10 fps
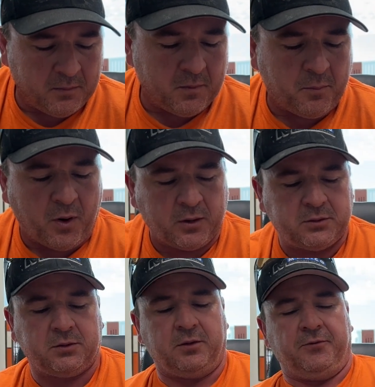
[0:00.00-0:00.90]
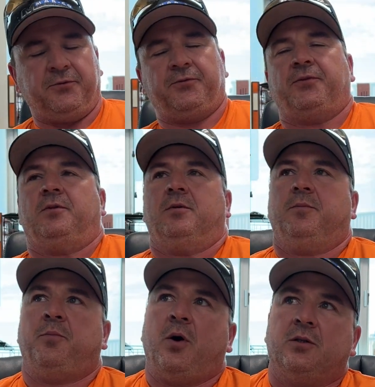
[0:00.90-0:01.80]
Parts of
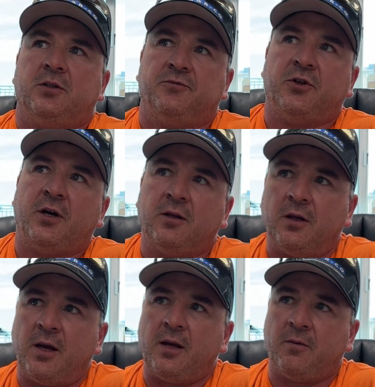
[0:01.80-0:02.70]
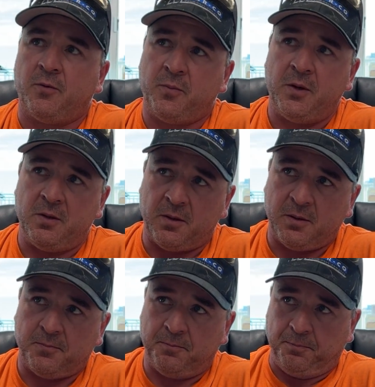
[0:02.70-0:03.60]
China Lake would be
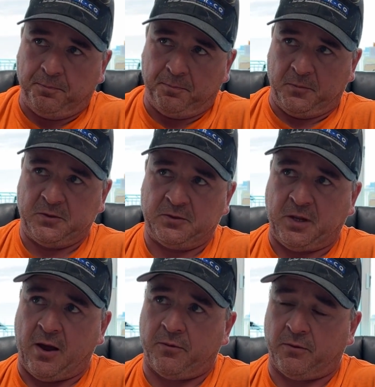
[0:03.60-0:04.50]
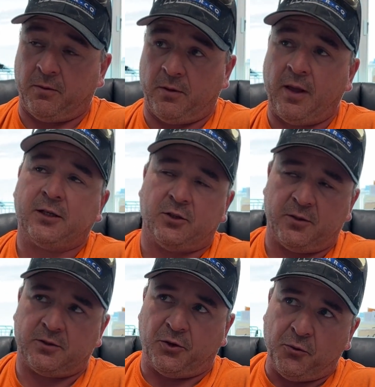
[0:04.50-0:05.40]
the south, or actually
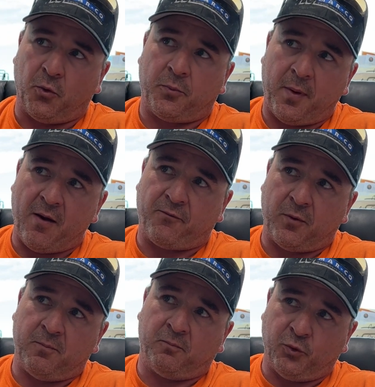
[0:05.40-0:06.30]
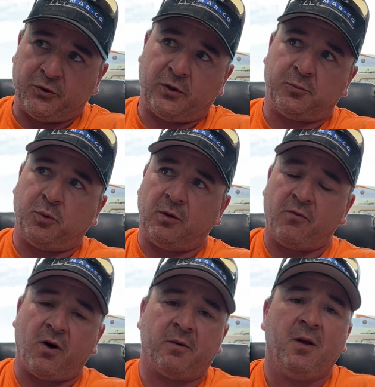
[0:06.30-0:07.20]
it's the northbound from Ridgecrest
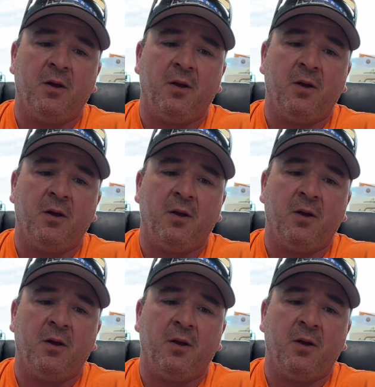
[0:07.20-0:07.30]
Boulevard.